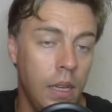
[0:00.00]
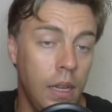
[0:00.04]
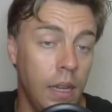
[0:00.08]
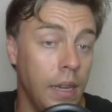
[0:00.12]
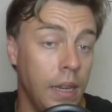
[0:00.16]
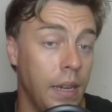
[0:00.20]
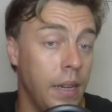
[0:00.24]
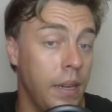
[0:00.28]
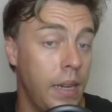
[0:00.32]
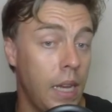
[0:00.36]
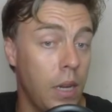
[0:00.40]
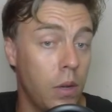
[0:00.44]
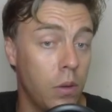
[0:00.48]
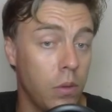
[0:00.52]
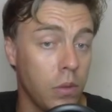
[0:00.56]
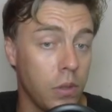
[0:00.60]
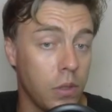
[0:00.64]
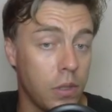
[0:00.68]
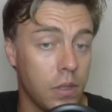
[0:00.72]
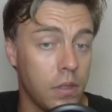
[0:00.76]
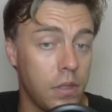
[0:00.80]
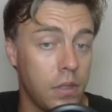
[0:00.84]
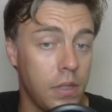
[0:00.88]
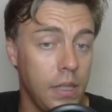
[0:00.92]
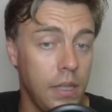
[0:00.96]
Now you can
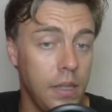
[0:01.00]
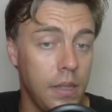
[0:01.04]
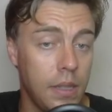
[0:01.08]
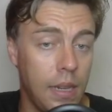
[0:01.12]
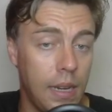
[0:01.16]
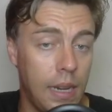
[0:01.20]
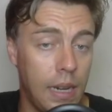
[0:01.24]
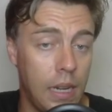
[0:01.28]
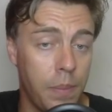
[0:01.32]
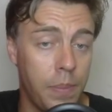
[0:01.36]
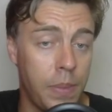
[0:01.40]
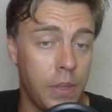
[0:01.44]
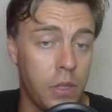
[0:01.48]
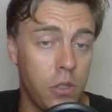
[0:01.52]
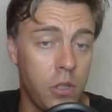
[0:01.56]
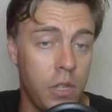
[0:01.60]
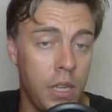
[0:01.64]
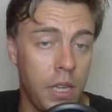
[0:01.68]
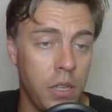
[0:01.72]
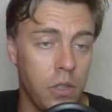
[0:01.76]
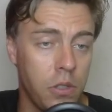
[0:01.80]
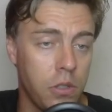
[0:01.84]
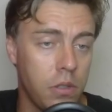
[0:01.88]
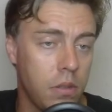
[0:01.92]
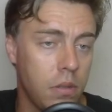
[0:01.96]
see the lineup has
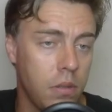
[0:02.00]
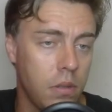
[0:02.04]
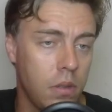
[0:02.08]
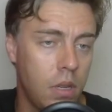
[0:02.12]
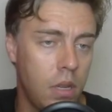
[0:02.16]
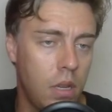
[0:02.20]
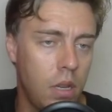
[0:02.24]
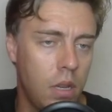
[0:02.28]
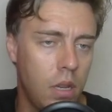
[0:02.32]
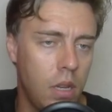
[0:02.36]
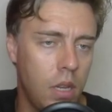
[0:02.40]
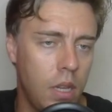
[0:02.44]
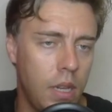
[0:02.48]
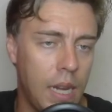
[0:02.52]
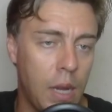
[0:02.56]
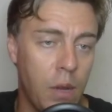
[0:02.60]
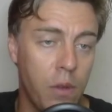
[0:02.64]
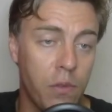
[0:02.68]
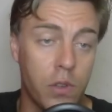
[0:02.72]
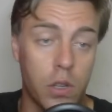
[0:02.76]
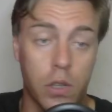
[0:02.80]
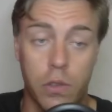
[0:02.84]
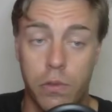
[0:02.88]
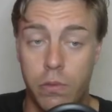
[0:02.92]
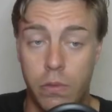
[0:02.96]
changed. Now I've
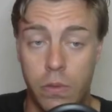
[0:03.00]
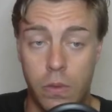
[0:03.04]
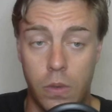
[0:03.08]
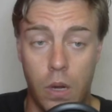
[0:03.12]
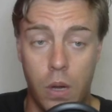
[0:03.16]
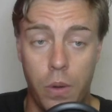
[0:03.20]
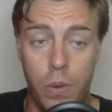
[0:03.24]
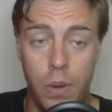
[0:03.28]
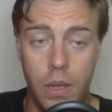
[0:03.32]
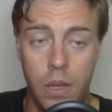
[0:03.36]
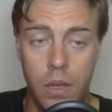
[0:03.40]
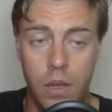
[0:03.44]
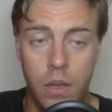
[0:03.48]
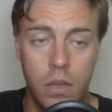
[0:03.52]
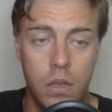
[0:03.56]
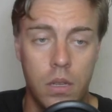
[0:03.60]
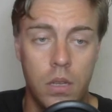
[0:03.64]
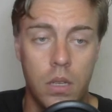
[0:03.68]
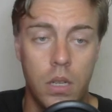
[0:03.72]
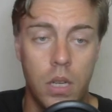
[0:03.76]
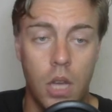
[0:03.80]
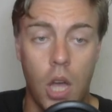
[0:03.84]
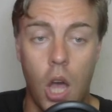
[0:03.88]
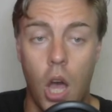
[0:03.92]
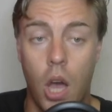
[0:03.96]
got Ferrari,
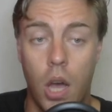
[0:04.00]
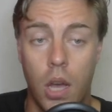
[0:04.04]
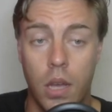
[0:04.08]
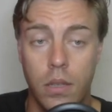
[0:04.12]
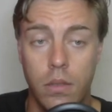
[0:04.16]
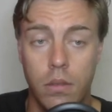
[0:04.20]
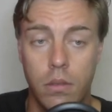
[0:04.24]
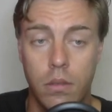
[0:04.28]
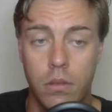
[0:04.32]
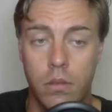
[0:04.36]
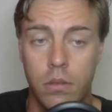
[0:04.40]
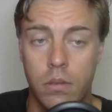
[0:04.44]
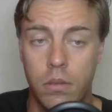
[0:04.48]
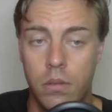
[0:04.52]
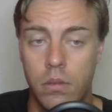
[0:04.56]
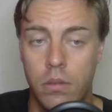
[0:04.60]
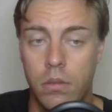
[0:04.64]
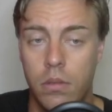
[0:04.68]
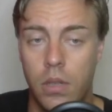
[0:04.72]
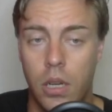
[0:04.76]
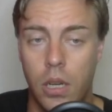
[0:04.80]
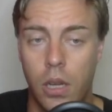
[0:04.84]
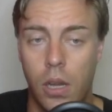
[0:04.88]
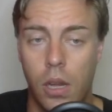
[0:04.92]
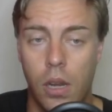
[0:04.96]
Haas,
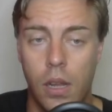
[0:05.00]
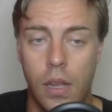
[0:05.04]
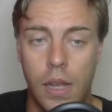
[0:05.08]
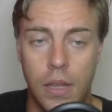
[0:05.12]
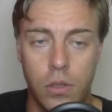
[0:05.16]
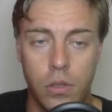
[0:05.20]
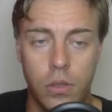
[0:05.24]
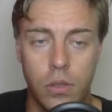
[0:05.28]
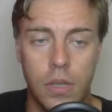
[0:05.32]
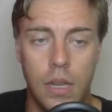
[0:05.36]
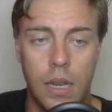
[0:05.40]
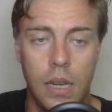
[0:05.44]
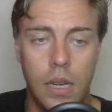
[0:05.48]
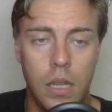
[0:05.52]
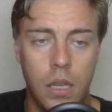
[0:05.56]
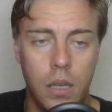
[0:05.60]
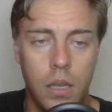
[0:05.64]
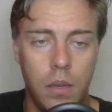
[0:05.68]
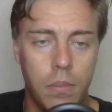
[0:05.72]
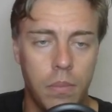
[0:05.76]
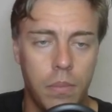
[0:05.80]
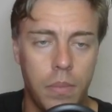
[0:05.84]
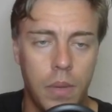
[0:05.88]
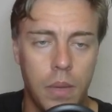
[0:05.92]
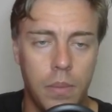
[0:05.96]
Leclerc, Antonelli,
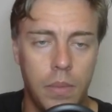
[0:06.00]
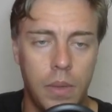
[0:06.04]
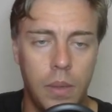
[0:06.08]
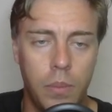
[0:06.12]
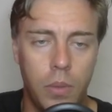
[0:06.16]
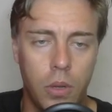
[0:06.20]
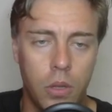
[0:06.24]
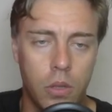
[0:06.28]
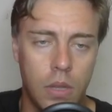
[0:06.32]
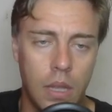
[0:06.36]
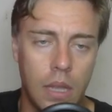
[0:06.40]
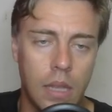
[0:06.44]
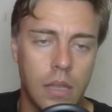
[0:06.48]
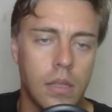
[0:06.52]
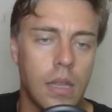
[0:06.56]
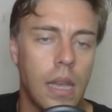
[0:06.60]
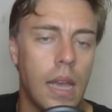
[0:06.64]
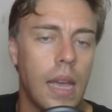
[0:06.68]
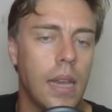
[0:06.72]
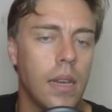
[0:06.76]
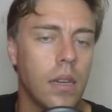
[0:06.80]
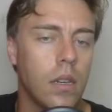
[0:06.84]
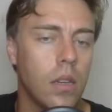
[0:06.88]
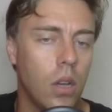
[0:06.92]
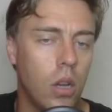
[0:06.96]
Behrman, Bottas,
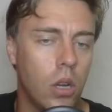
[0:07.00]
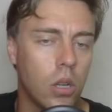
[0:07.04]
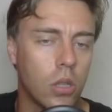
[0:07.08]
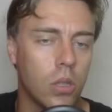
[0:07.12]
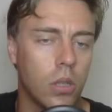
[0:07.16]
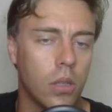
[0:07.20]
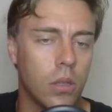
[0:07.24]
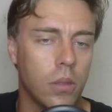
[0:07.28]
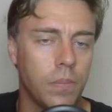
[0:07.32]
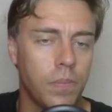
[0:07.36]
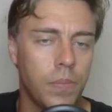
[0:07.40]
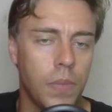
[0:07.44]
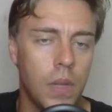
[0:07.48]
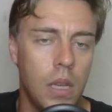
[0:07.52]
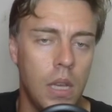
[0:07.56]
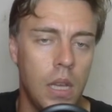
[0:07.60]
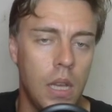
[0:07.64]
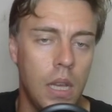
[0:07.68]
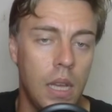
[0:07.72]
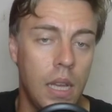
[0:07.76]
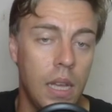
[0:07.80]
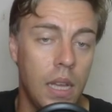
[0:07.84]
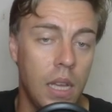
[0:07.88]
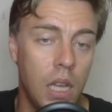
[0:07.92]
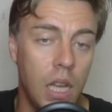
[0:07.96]
and Ocon.
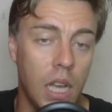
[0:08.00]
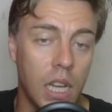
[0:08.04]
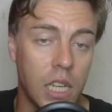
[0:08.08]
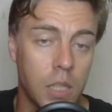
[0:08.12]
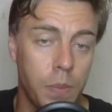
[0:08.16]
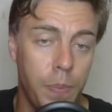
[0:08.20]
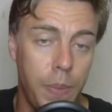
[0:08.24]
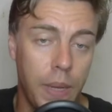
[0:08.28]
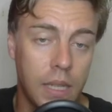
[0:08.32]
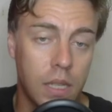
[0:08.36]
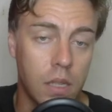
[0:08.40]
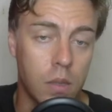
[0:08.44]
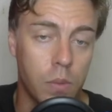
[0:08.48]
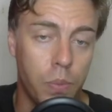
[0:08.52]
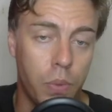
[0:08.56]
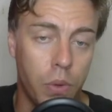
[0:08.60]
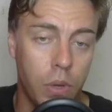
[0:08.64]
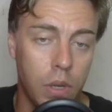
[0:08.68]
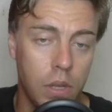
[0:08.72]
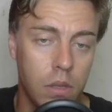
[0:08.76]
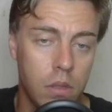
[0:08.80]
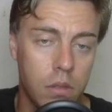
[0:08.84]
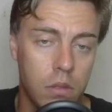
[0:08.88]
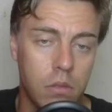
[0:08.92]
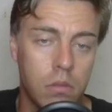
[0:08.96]
Expected
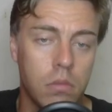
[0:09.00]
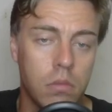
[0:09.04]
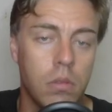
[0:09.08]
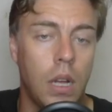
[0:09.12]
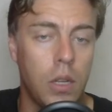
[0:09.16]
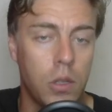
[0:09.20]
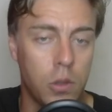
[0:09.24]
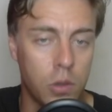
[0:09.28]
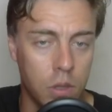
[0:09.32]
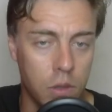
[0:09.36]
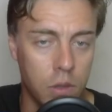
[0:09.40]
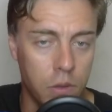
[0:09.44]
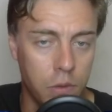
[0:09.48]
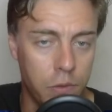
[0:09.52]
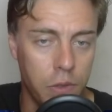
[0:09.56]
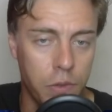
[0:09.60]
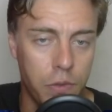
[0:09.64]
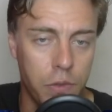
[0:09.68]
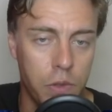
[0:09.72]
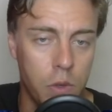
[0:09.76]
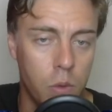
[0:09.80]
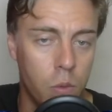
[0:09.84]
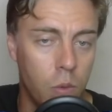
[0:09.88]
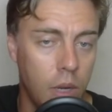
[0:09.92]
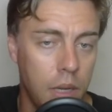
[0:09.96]
points,
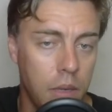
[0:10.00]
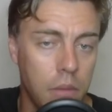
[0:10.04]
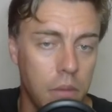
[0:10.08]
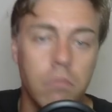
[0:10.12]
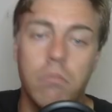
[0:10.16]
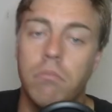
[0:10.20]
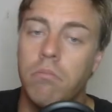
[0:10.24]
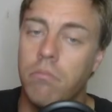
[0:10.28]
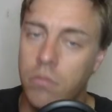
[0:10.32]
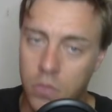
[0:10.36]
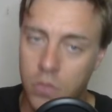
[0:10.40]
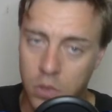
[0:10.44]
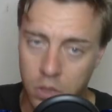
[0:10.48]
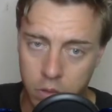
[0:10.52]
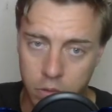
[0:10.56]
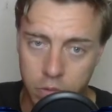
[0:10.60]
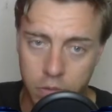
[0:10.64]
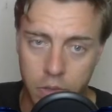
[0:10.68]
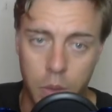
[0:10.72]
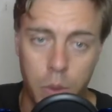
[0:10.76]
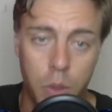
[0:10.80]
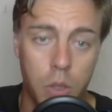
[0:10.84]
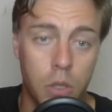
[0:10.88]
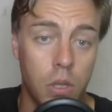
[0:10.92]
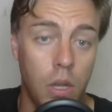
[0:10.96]
151,
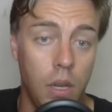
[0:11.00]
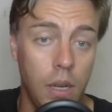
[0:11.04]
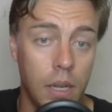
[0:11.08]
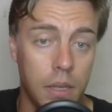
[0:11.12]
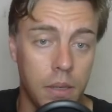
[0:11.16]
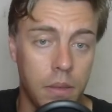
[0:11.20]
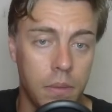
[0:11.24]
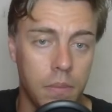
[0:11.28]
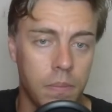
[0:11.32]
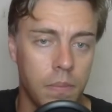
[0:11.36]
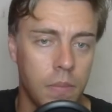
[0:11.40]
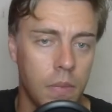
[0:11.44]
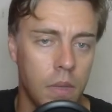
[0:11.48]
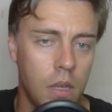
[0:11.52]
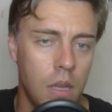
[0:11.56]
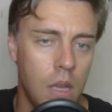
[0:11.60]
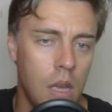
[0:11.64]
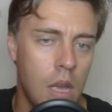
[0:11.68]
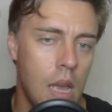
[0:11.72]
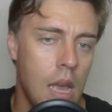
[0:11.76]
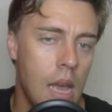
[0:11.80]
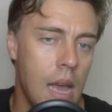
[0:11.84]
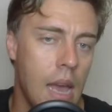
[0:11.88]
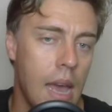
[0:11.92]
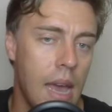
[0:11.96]
very solid.
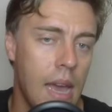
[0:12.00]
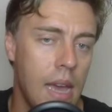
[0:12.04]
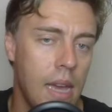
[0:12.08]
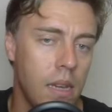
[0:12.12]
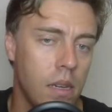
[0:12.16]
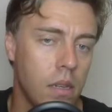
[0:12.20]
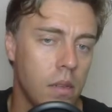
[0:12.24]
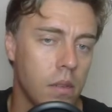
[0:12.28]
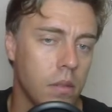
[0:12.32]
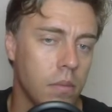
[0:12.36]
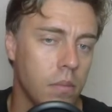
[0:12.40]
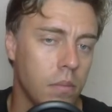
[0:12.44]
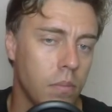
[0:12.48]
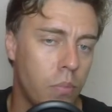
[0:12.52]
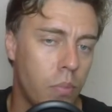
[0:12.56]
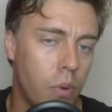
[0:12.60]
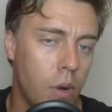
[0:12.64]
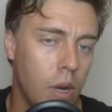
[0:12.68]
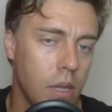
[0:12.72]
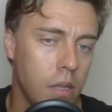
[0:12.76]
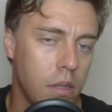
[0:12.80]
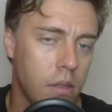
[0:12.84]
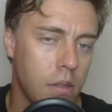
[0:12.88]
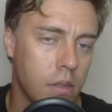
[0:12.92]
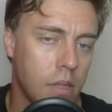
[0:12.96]
And
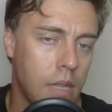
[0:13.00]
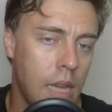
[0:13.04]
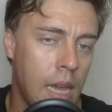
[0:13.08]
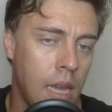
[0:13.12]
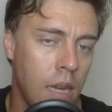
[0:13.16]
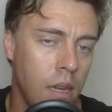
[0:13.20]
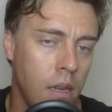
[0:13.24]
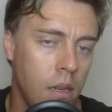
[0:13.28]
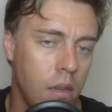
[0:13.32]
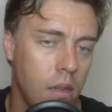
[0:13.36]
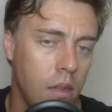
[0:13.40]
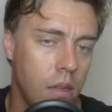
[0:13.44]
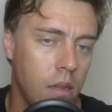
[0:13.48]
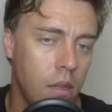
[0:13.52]
price gain,